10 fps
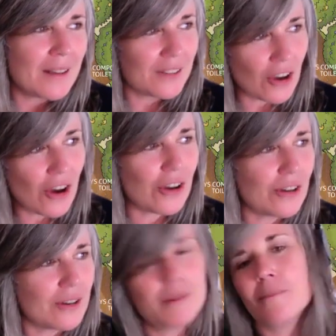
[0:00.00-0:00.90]
so,
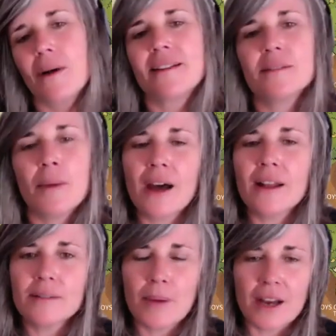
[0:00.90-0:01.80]
my
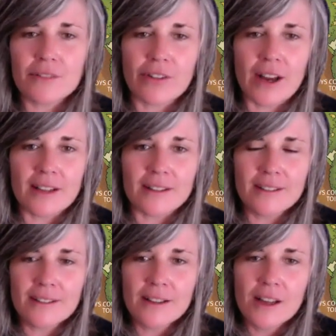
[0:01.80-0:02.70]
smart, smart
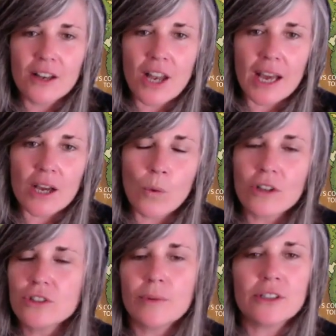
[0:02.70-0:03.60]
friends, like,
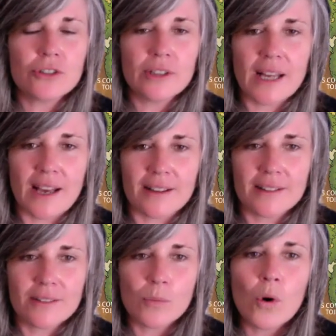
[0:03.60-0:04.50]
what do we do
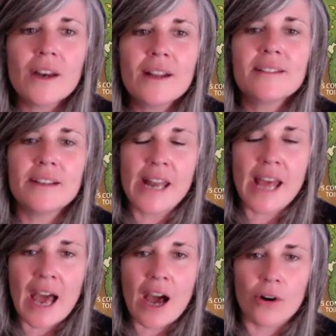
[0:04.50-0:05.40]
next? What is
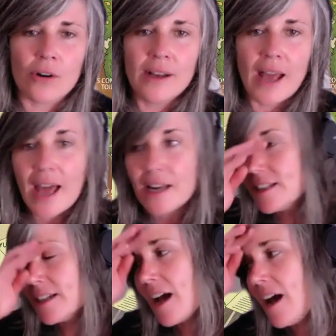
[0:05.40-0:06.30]
now? And
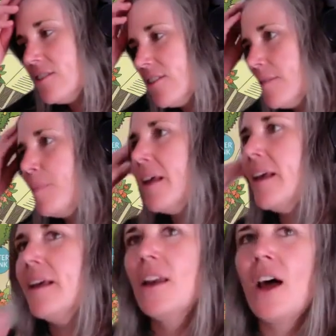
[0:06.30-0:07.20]
it can't just
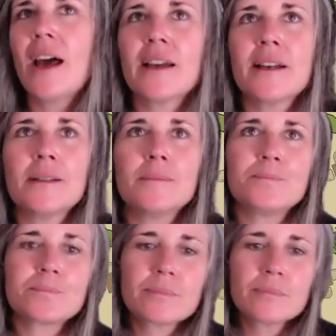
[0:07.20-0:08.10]
be like
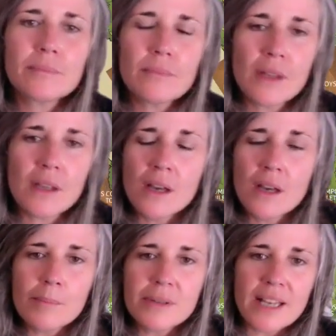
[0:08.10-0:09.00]

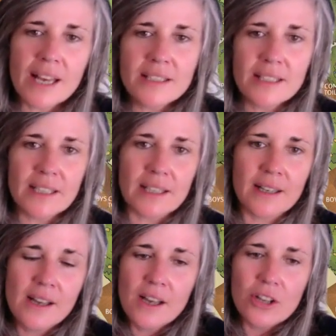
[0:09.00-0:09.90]

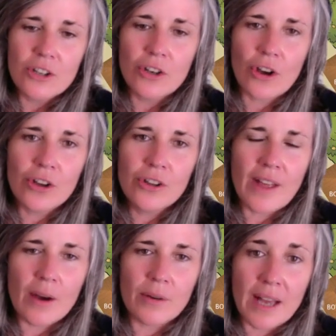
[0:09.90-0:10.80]
pretending, you know,
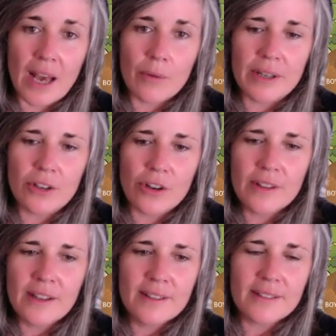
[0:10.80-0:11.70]
that now we know
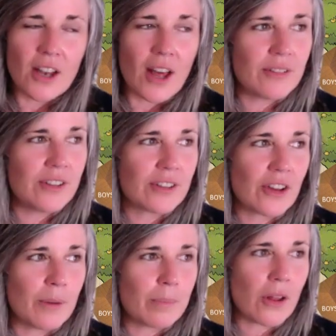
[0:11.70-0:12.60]
this, life's just
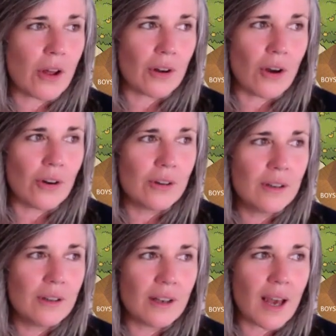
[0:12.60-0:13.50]
going to plod
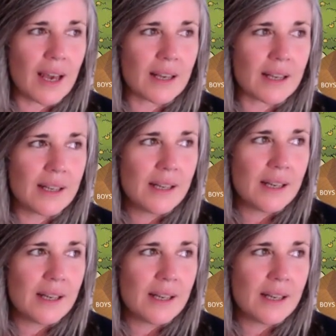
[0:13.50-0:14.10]
along. Like,